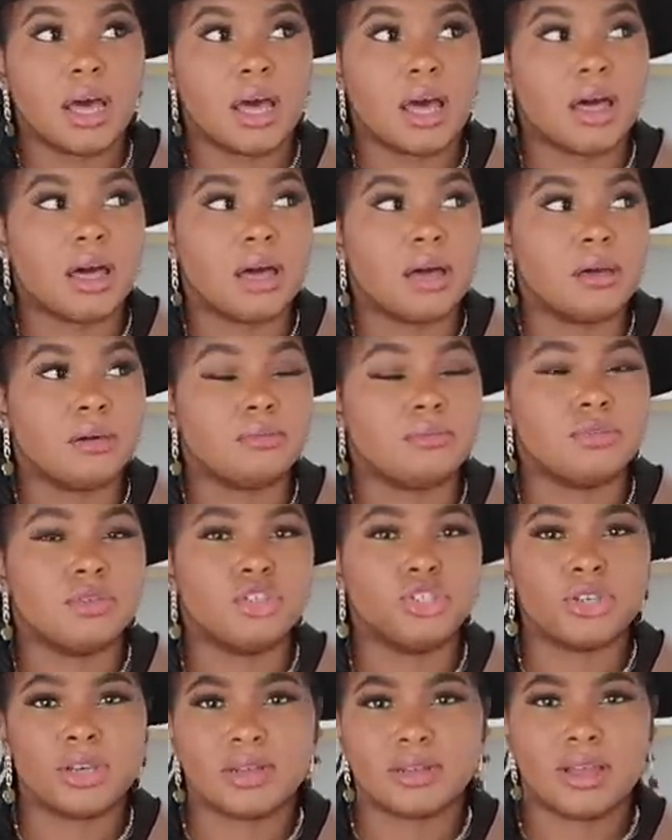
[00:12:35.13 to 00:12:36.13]

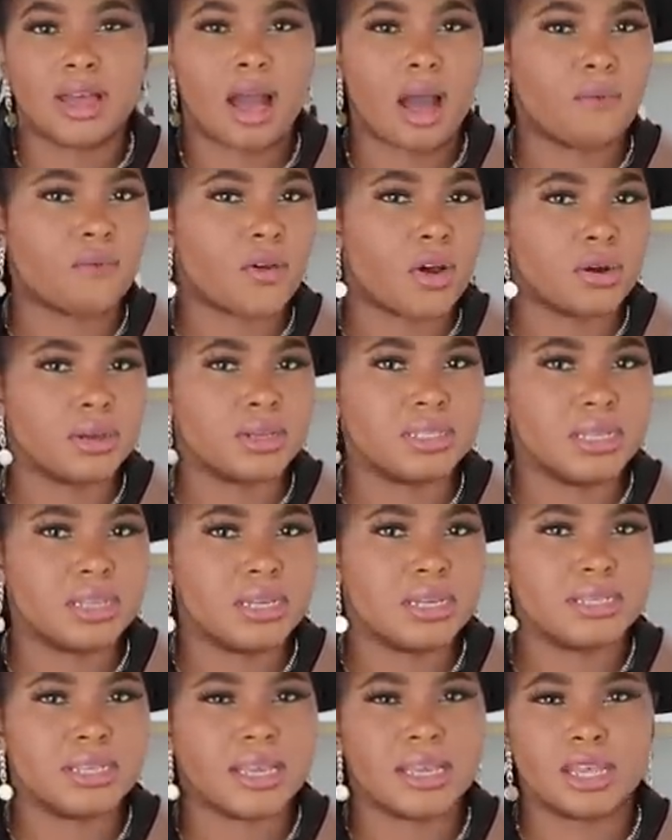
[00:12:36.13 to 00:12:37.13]
You should have already
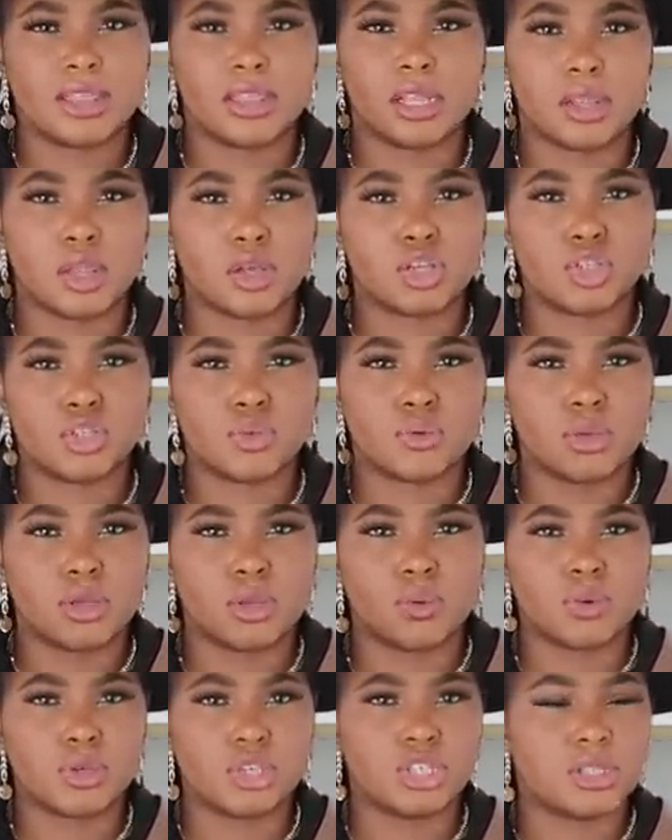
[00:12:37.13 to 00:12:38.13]
seen this like in the
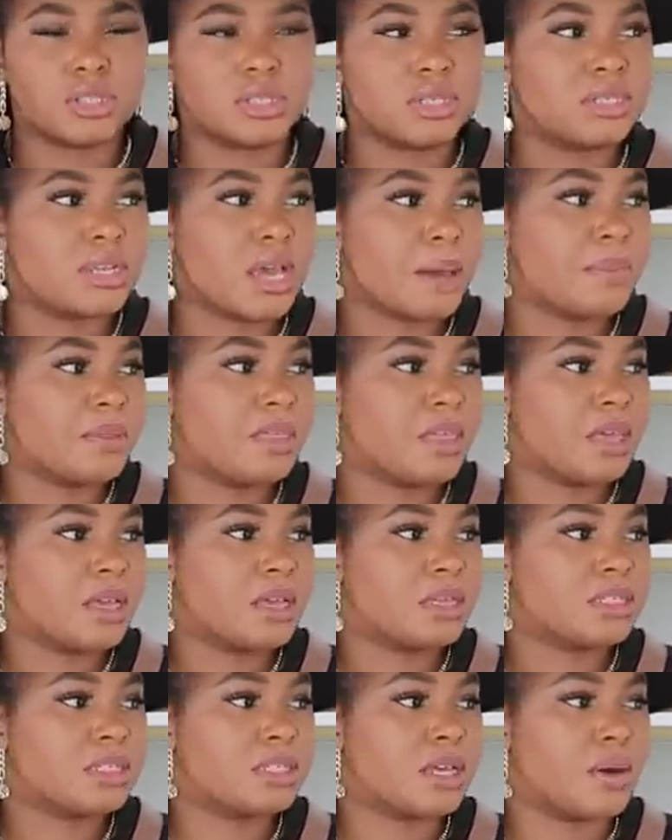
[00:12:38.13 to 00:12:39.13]
luxury wish list type of
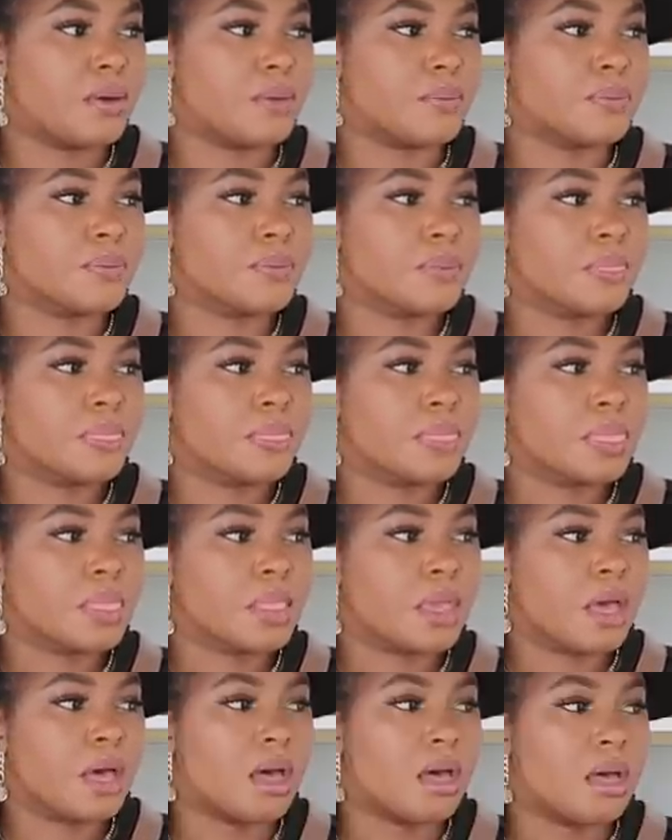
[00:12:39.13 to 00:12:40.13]
thing. So
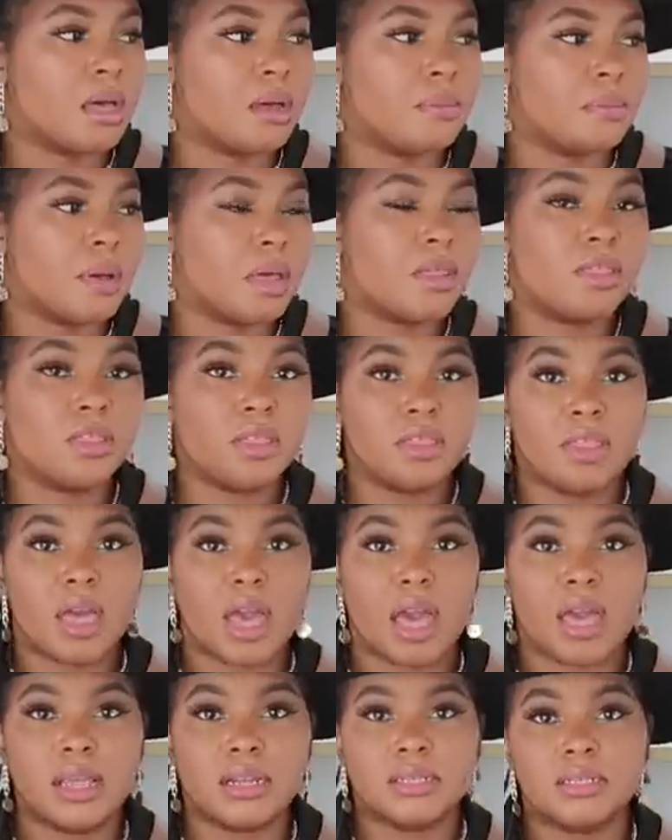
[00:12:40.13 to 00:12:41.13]
other than
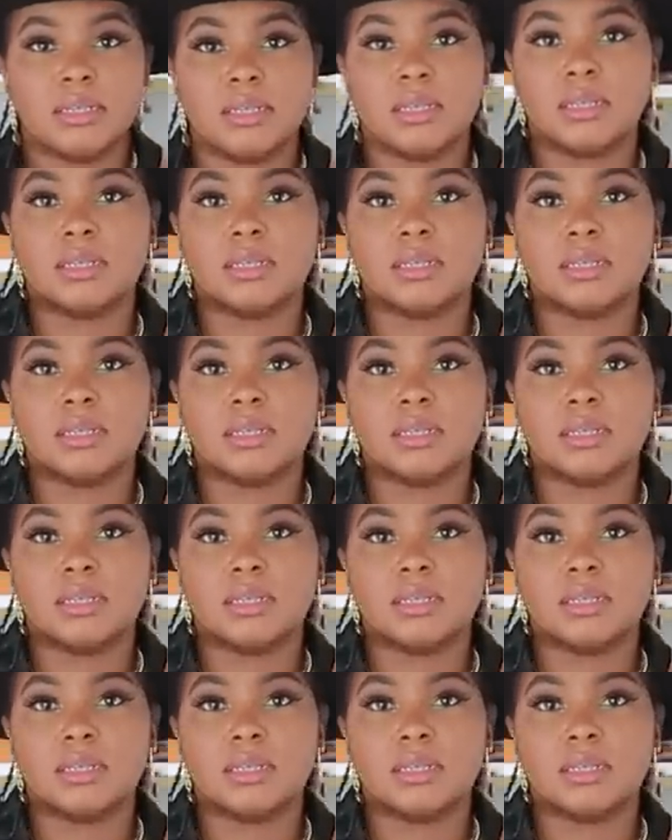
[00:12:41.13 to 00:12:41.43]
that,